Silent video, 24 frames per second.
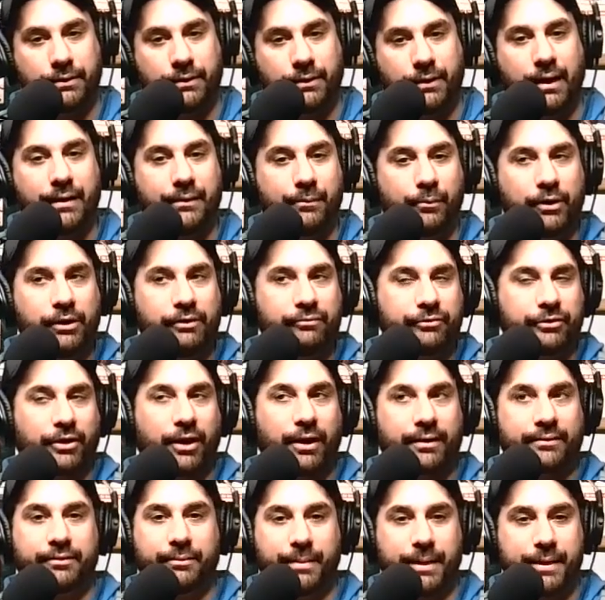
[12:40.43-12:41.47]
And we've
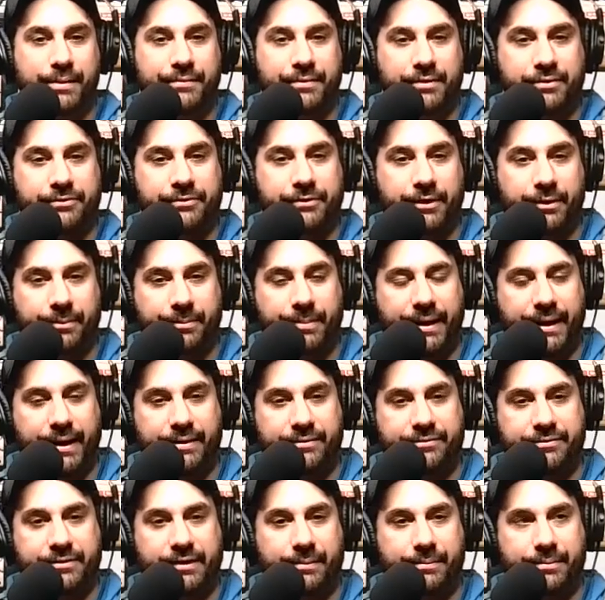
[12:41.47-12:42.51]
talked about this in our
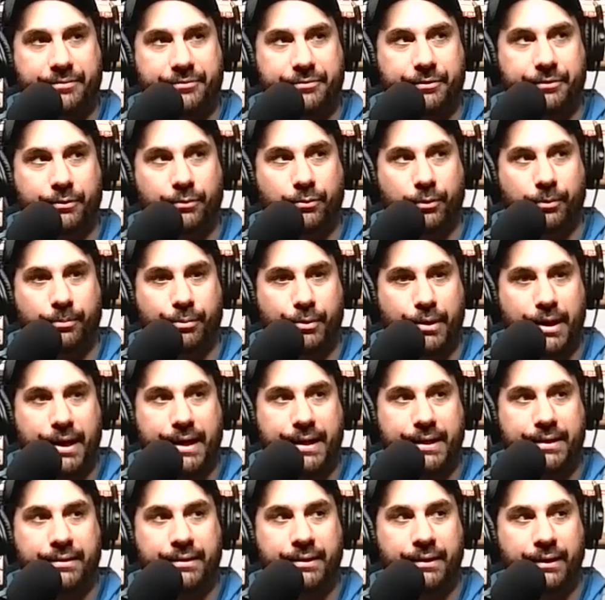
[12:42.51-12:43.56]
past episode where
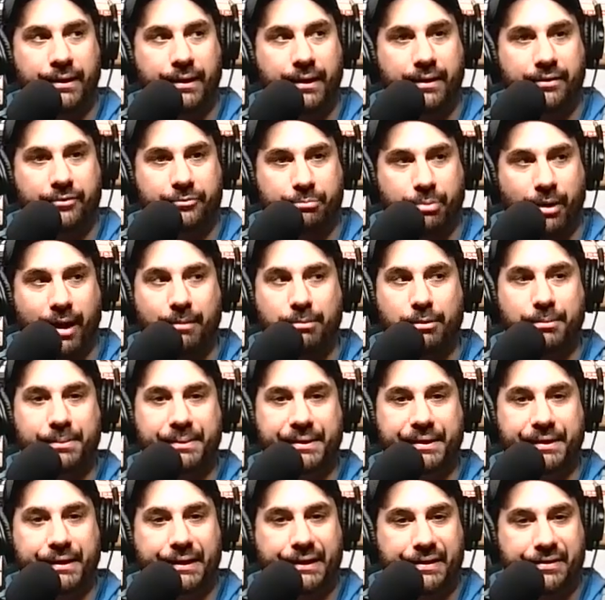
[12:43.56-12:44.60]
Brad is
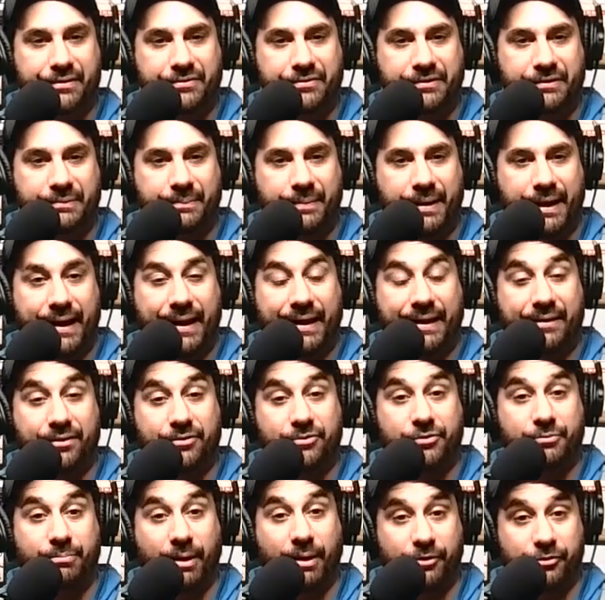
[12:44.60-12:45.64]
probably going to sit back,
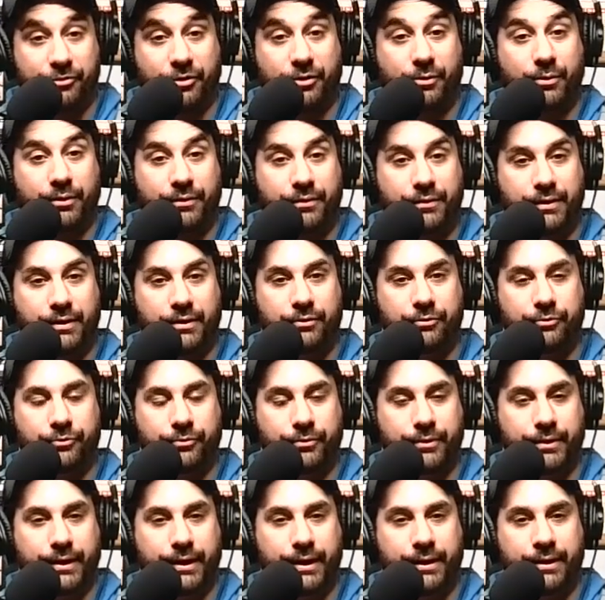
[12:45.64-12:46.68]
especially with the
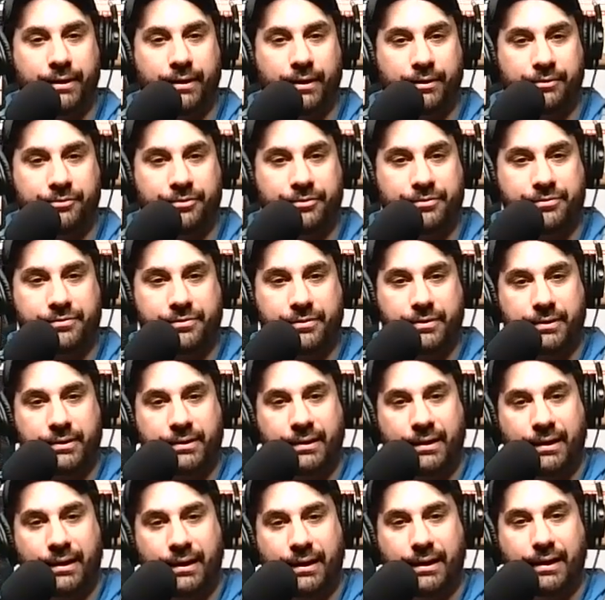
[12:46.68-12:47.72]
injury to Aiden Hutchinson,
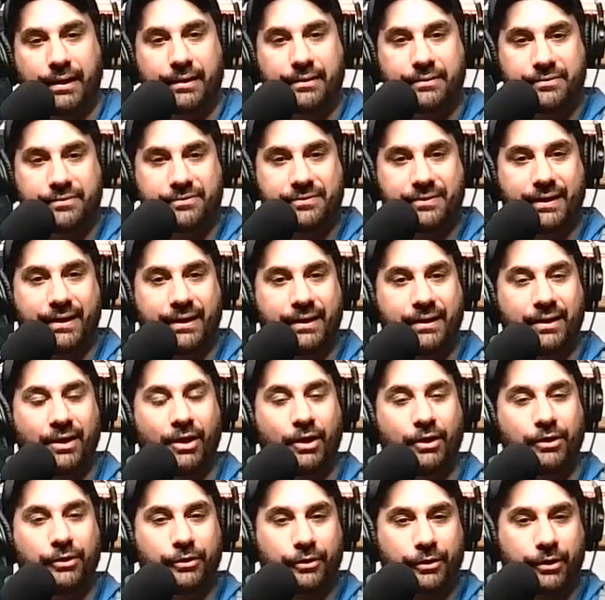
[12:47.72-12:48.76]
and say,
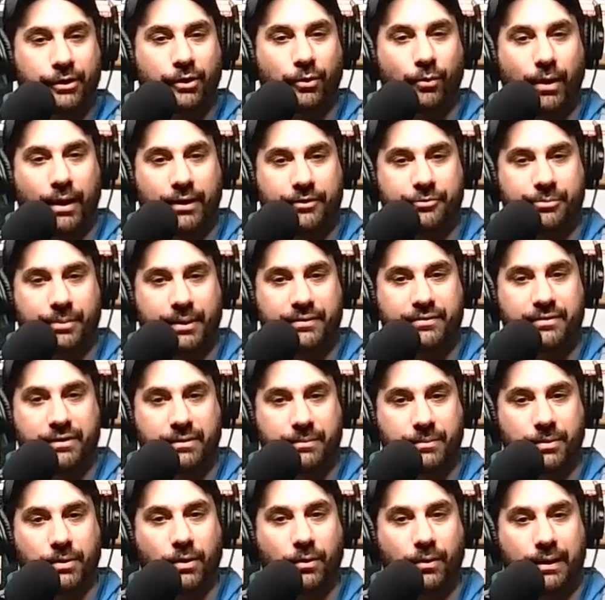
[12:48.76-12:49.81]
you're going to watch my
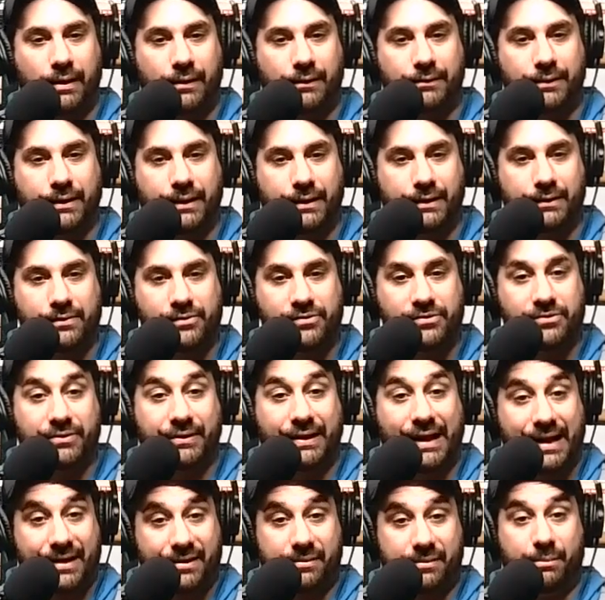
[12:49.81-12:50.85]
team go out in
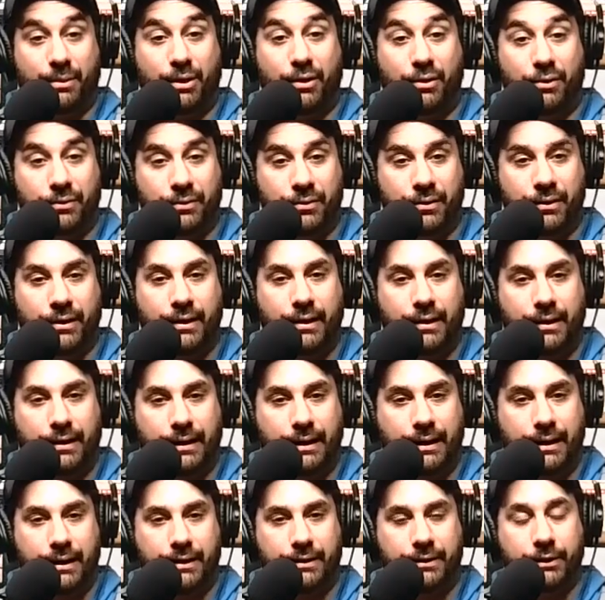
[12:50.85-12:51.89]
slaughter mode,
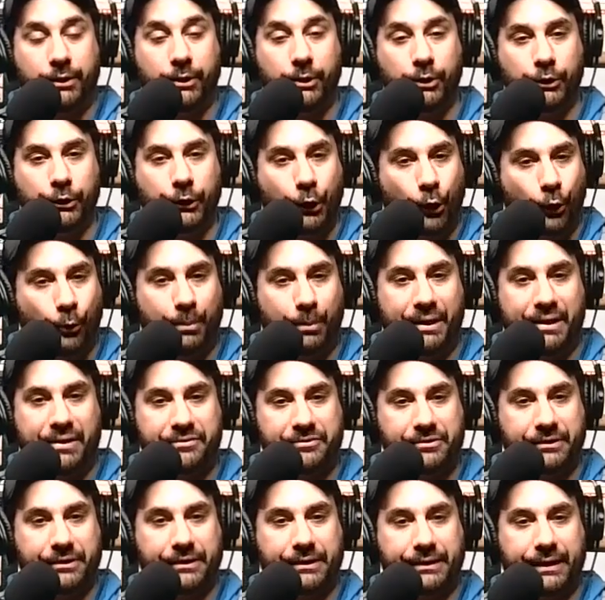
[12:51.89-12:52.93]
and nobody's
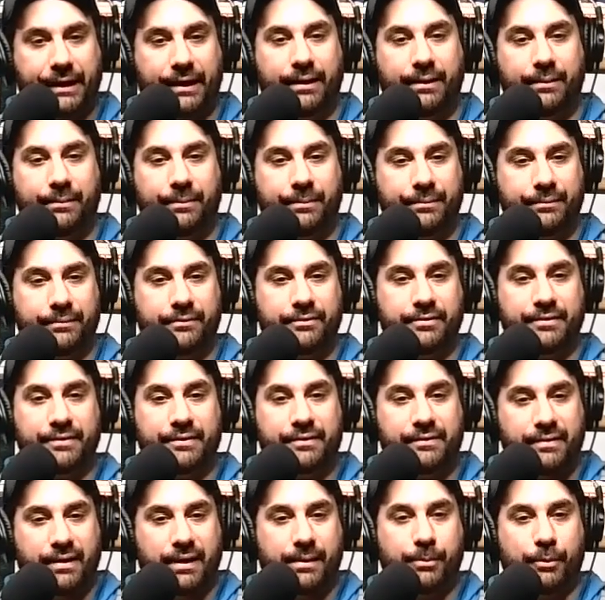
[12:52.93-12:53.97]
going to come to the
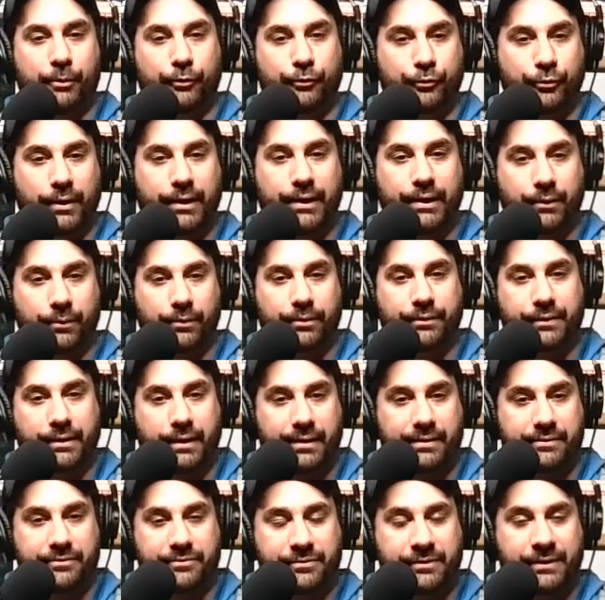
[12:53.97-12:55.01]
table trading with
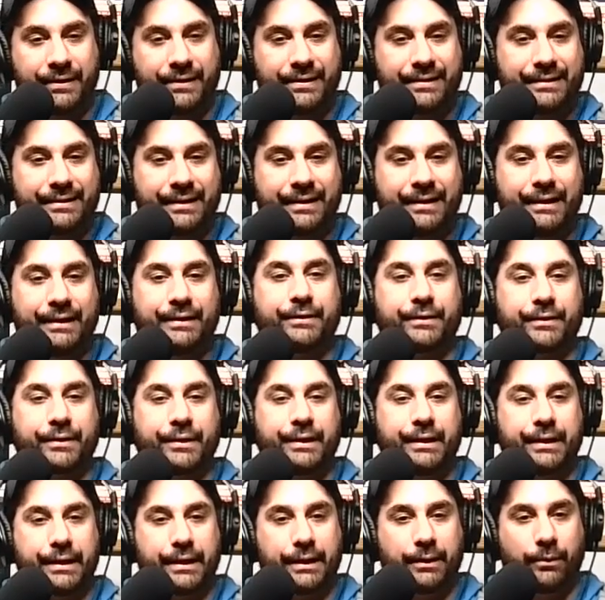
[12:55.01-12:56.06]
us thinking they're going
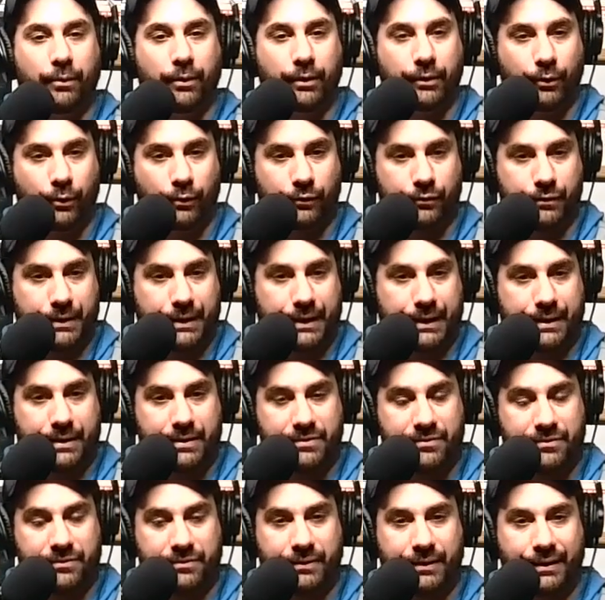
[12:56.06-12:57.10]
to get one over on
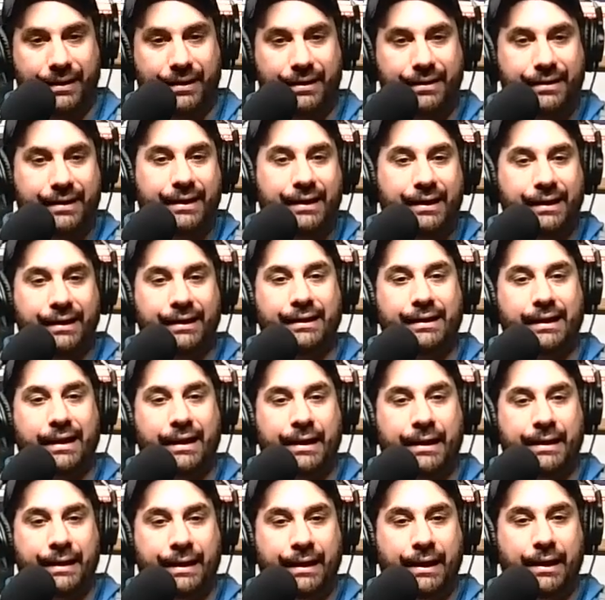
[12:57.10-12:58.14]
us, thinking
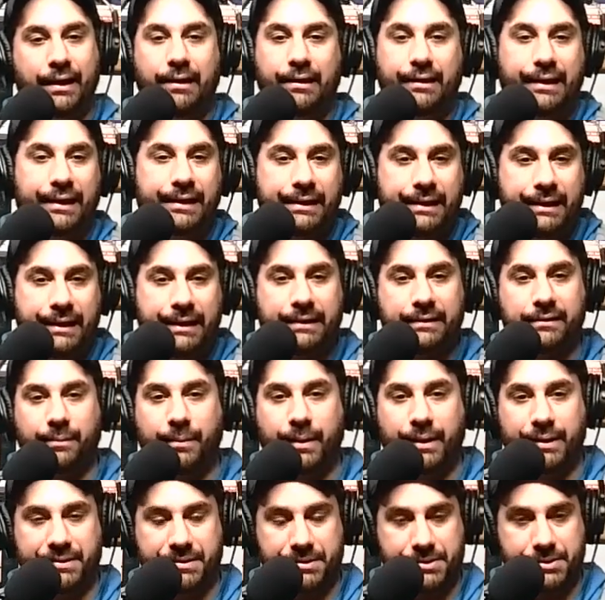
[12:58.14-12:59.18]
that they need to
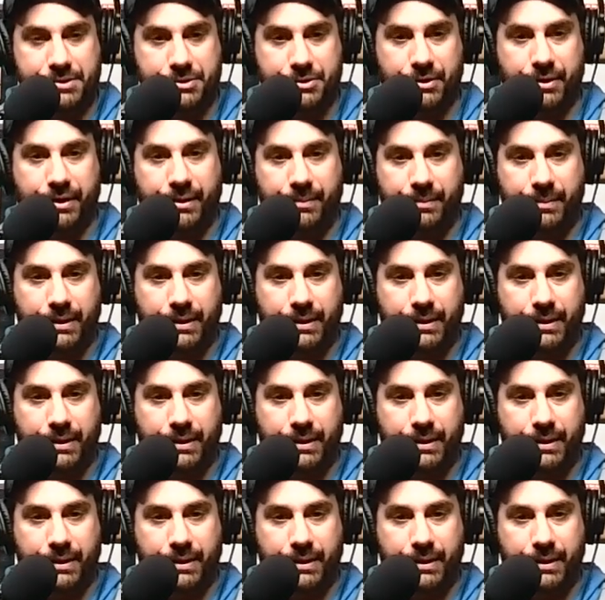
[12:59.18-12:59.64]
make this trade